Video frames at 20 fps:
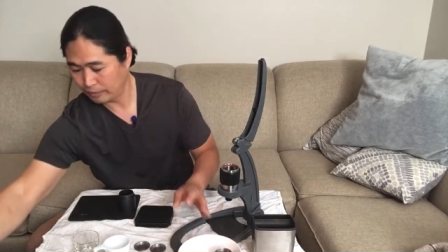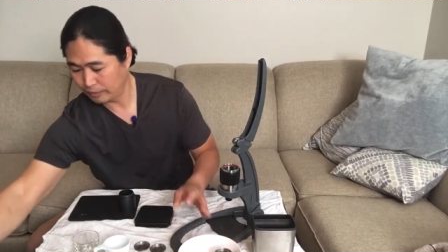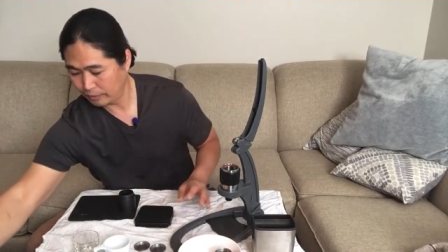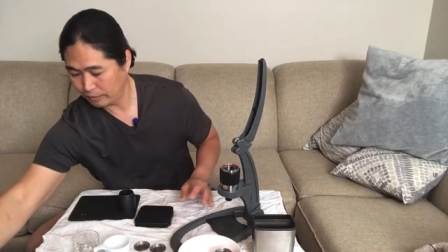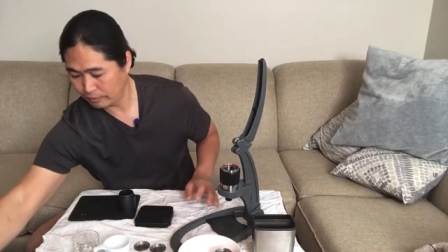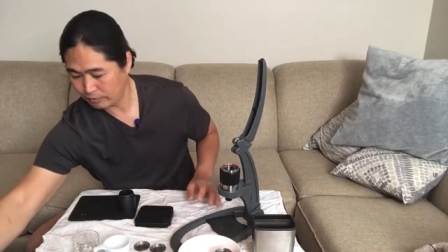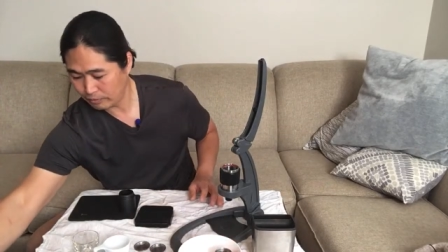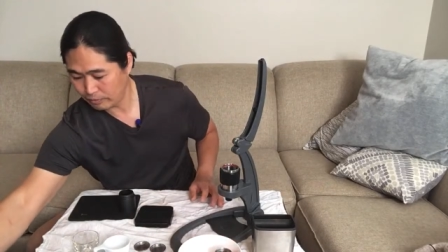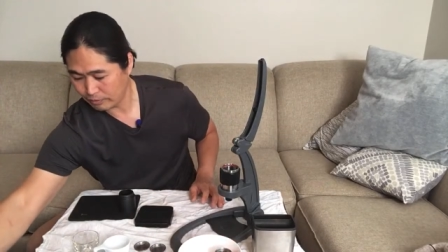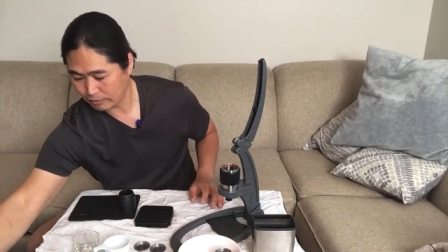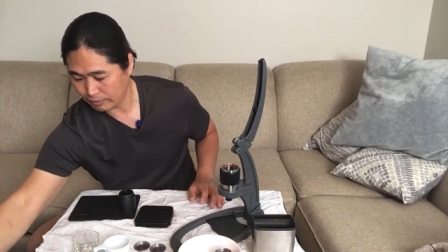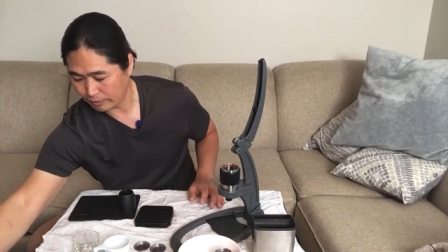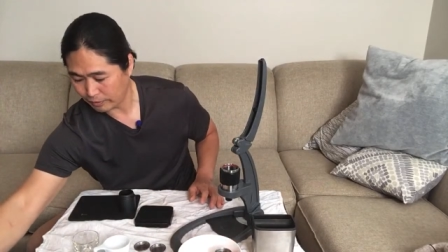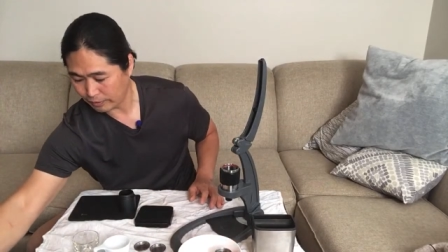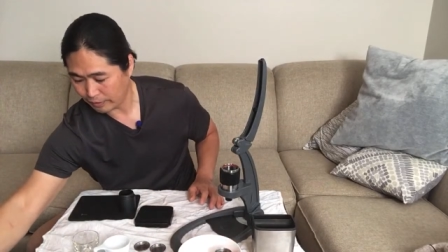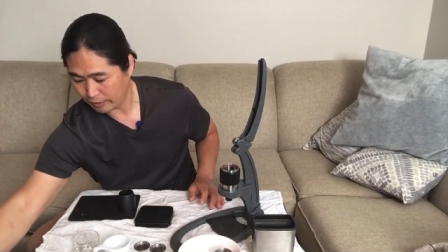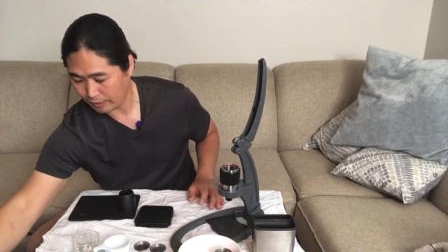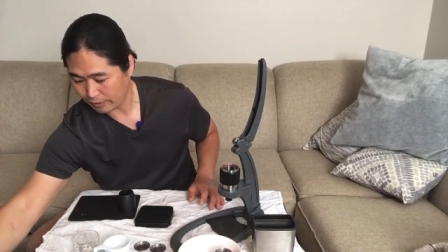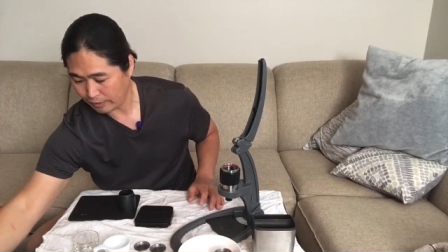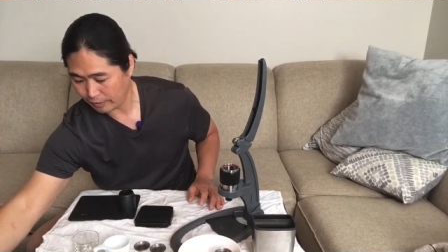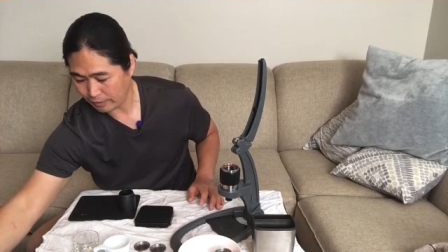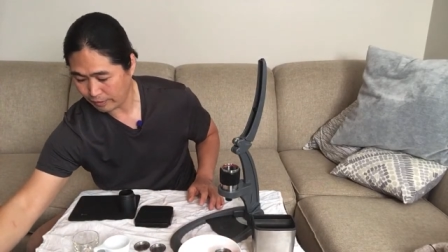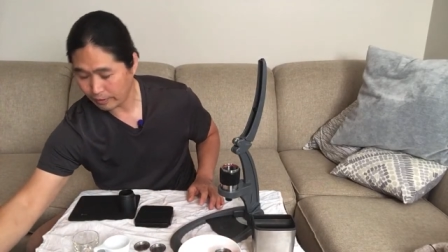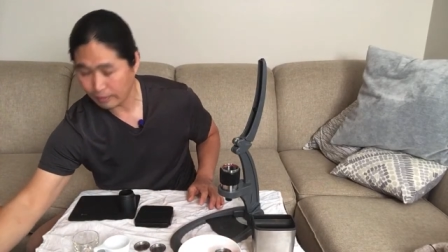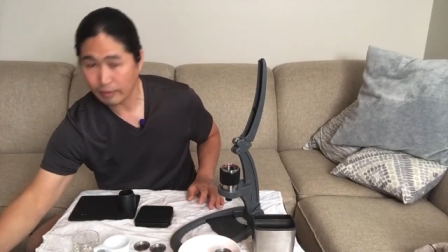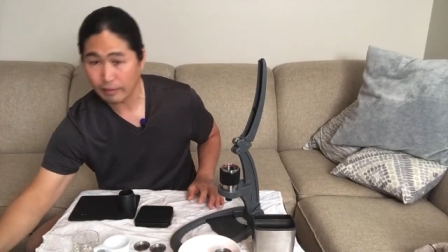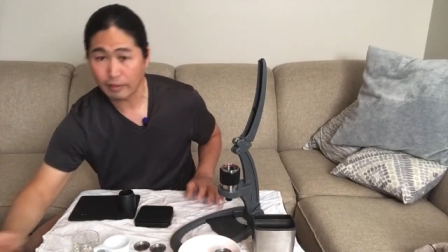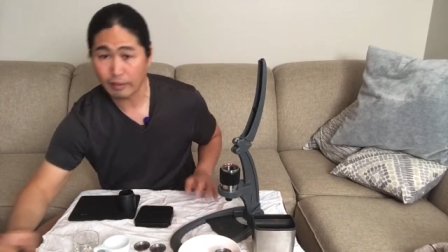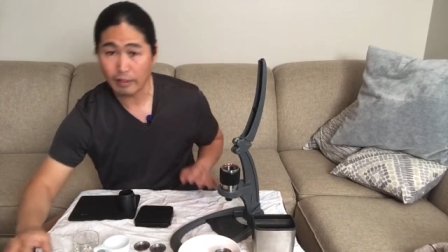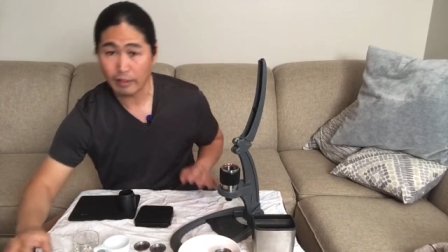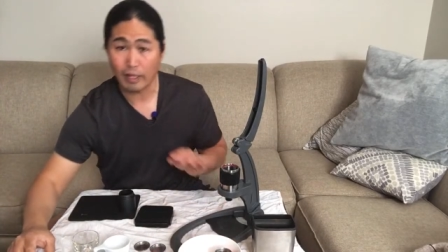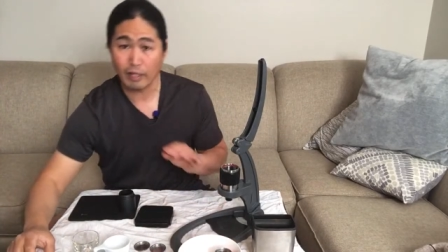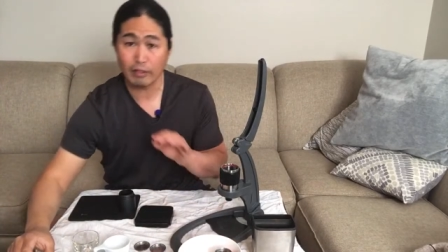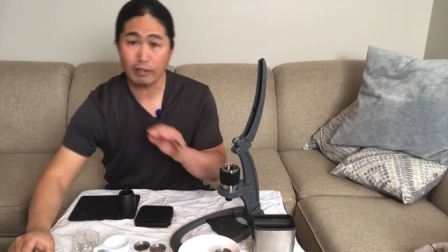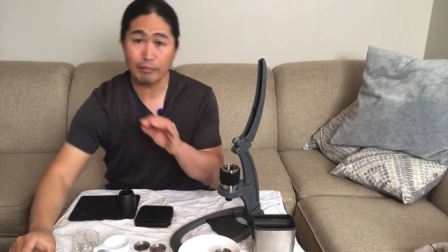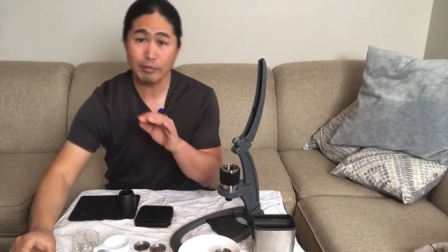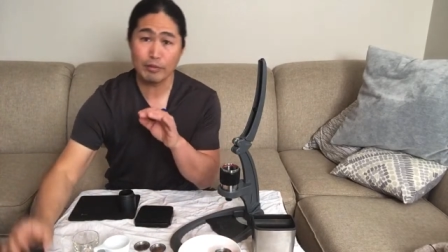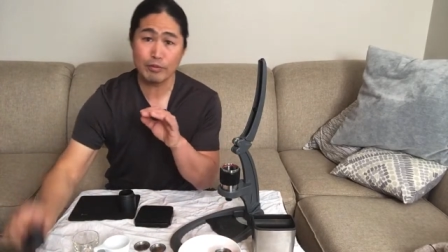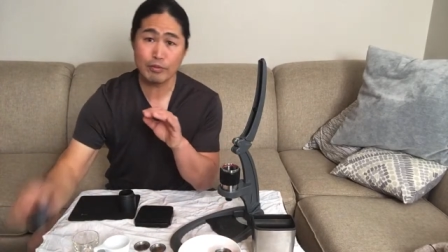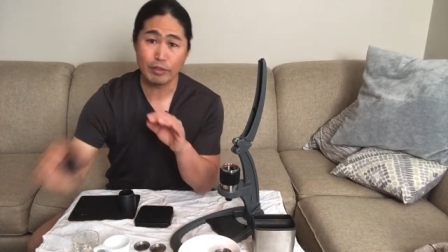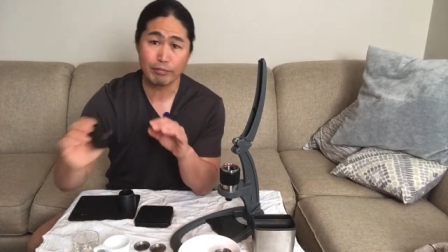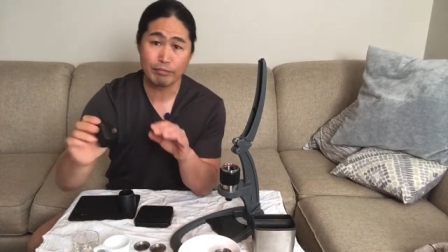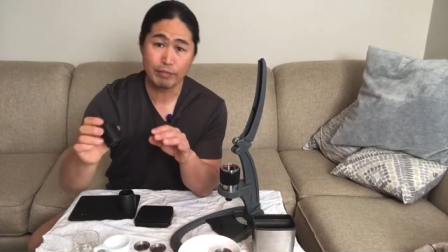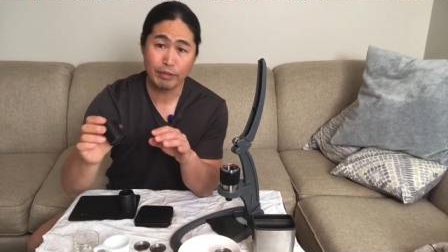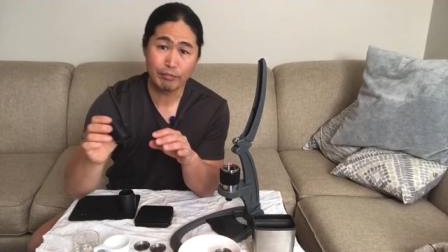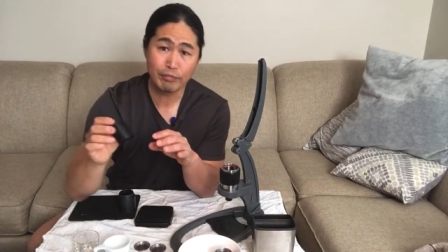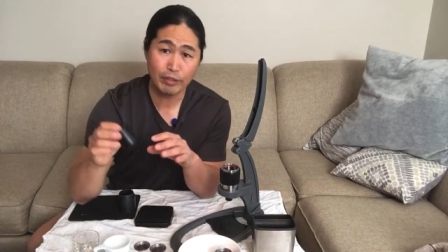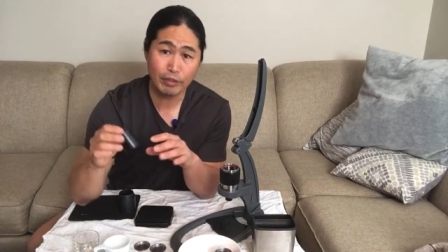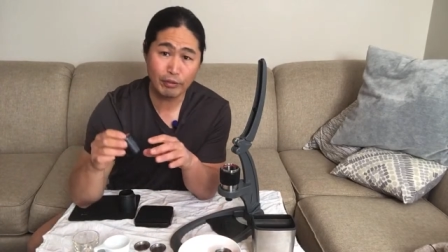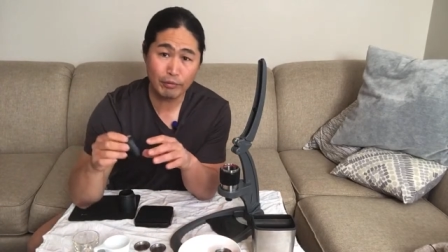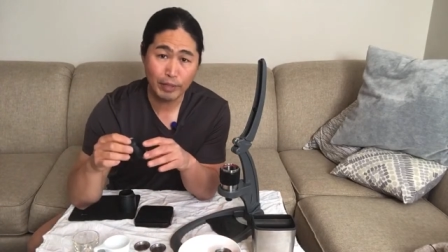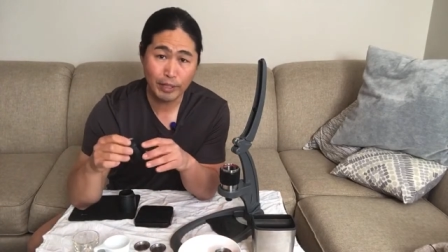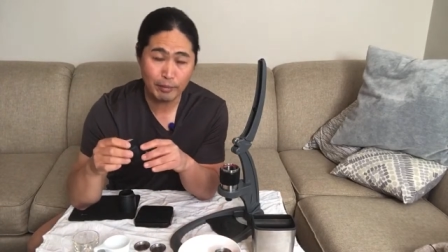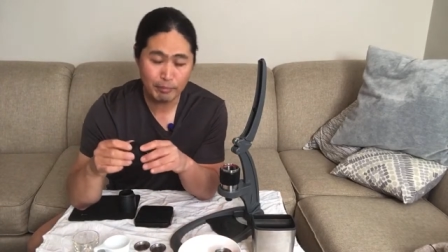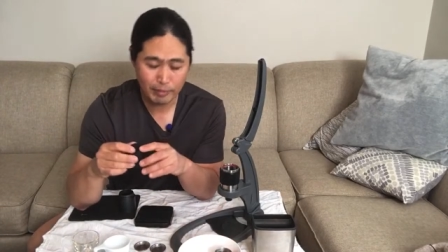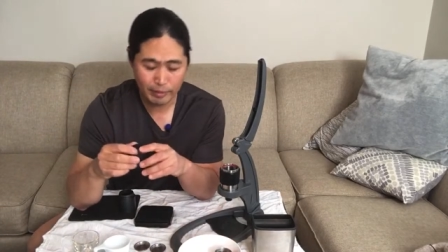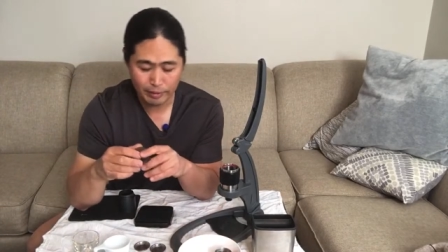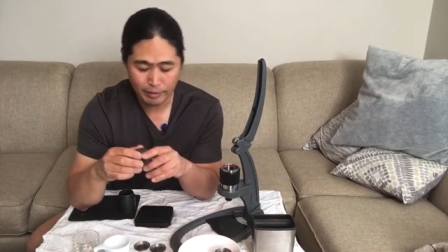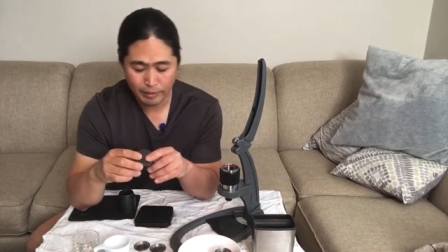let's see, I'm gonna be using fifteen gram.